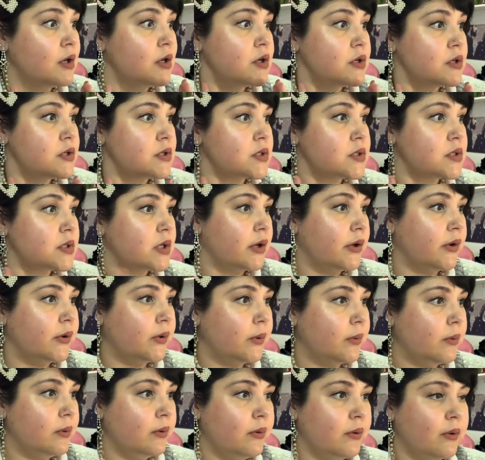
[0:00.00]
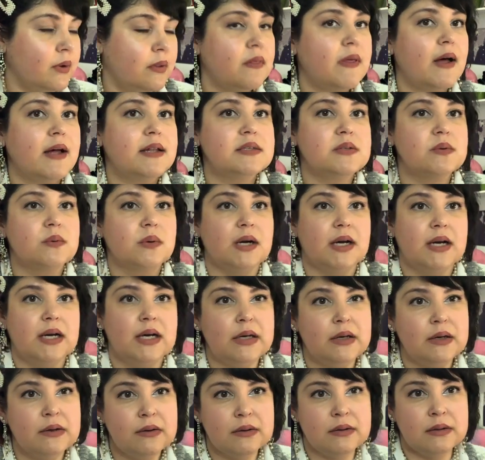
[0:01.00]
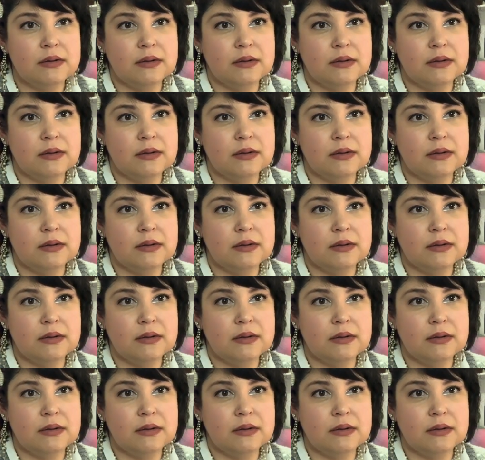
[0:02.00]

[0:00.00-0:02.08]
So that's why